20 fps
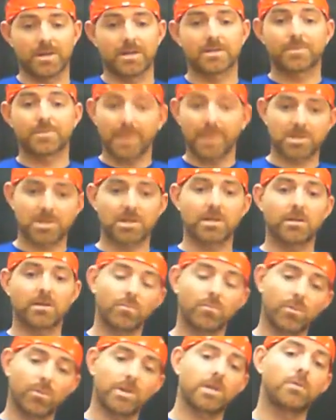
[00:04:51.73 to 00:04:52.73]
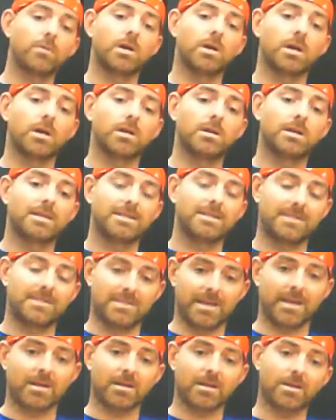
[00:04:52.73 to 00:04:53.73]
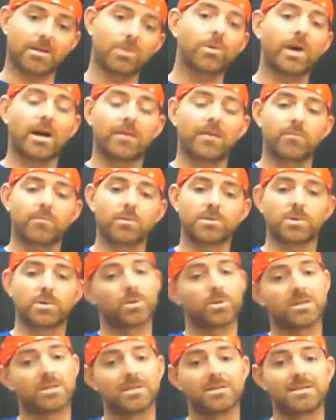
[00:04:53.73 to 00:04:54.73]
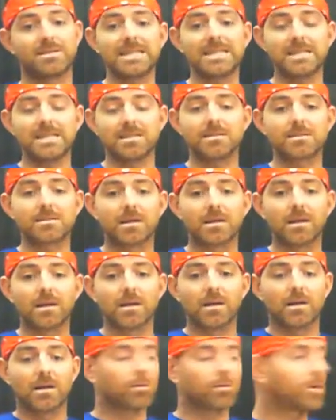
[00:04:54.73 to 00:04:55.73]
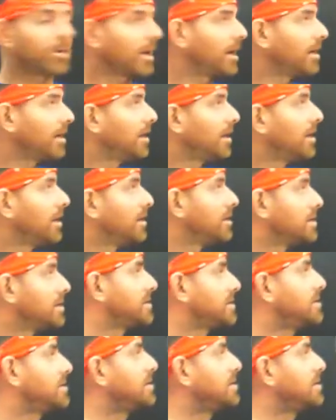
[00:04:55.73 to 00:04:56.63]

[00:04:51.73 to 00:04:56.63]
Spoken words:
especially when you are sick and you have what's called a disease. Okay, there's